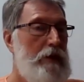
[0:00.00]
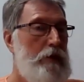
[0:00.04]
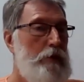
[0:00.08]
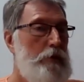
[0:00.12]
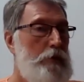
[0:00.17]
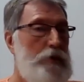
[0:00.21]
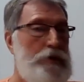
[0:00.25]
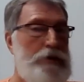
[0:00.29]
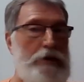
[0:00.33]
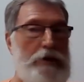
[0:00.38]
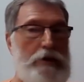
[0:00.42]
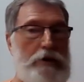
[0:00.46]

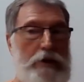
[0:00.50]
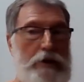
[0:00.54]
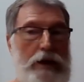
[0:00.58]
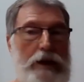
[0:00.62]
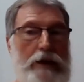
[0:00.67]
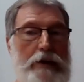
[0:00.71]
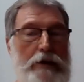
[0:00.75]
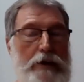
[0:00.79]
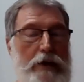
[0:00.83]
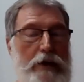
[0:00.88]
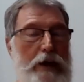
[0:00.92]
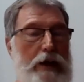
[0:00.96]
with a
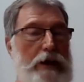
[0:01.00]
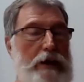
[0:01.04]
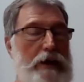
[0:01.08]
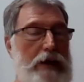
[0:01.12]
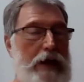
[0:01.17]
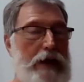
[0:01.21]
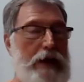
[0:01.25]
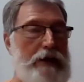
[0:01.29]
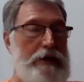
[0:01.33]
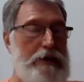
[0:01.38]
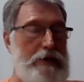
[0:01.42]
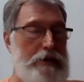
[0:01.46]
great
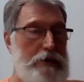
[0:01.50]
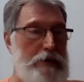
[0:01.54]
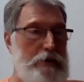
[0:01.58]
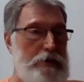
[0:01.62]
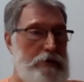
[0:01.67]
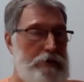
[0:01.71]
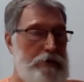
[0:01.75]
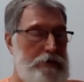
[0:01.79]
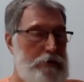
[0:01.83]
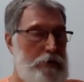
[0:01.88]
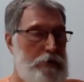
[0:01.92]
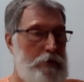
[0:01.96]

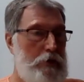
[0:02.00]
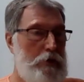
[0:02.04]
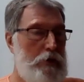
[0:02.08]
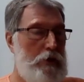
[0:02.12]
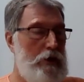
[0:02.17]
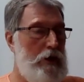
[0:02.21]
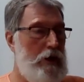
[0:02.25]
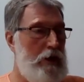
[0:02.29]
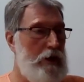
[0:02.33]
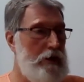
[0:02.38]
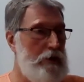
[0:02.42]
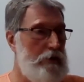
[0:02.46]
antidote for
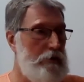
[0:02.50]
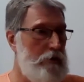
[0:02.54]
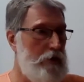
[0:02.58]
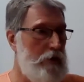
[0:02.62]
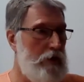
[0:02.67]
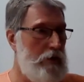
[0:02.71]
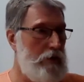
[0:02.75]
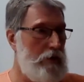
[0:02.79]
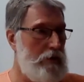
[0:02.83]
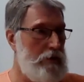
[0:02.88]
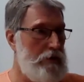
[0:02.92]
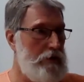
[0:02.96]
all our
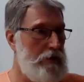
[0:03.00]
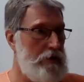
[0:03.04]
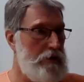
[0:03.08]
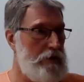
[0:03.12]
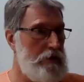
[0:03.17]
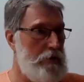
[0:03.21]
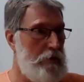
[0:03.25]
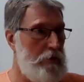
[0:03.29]
difficulties